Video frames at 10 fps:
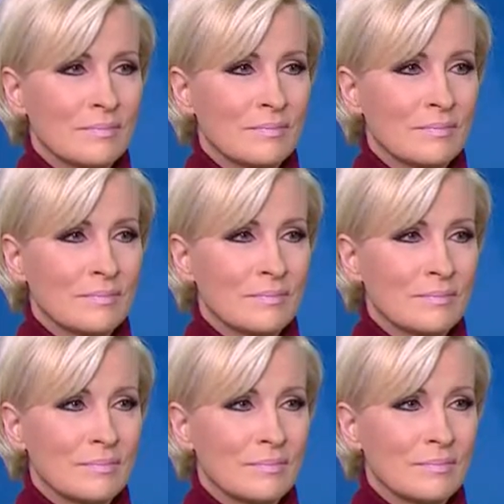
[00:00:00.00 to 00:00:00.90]

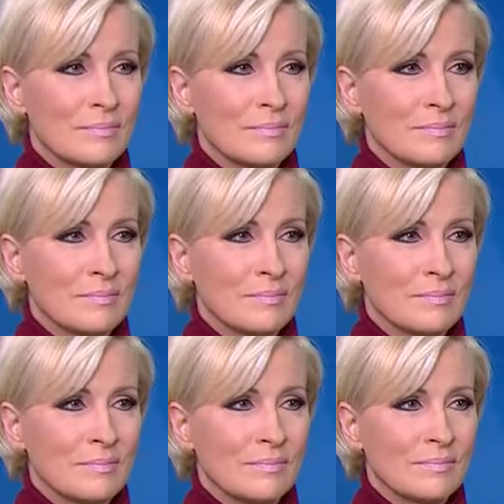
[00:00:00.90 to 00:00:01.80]

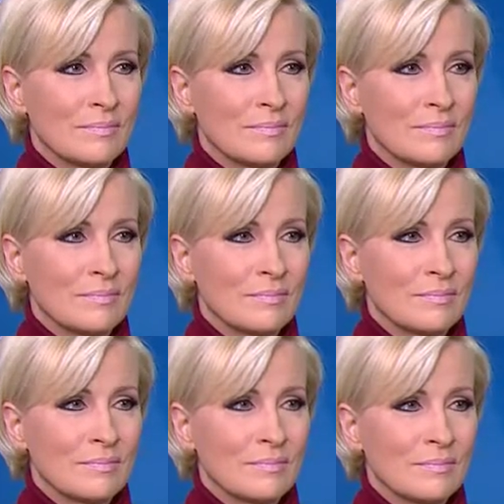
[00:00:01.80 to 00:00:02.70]

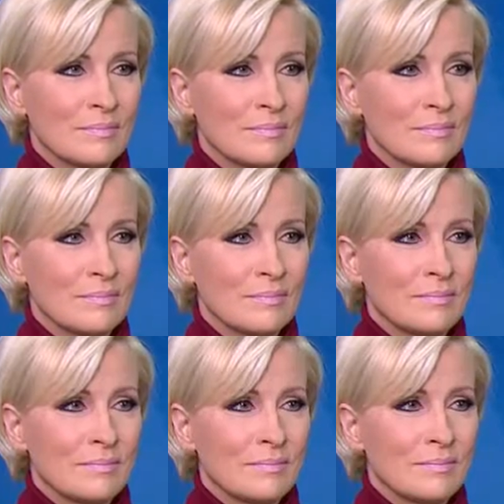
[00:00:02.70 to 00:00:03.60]

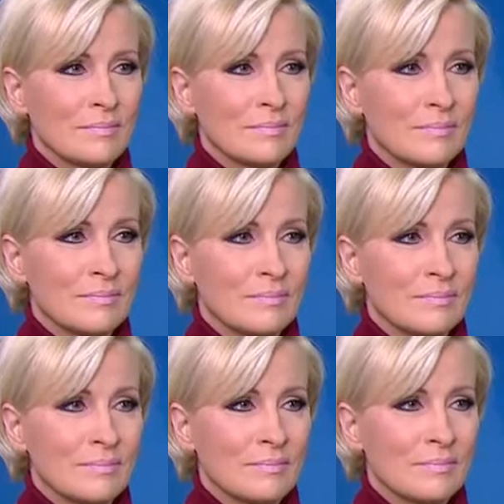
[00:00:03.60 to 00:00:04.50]
(not speaking)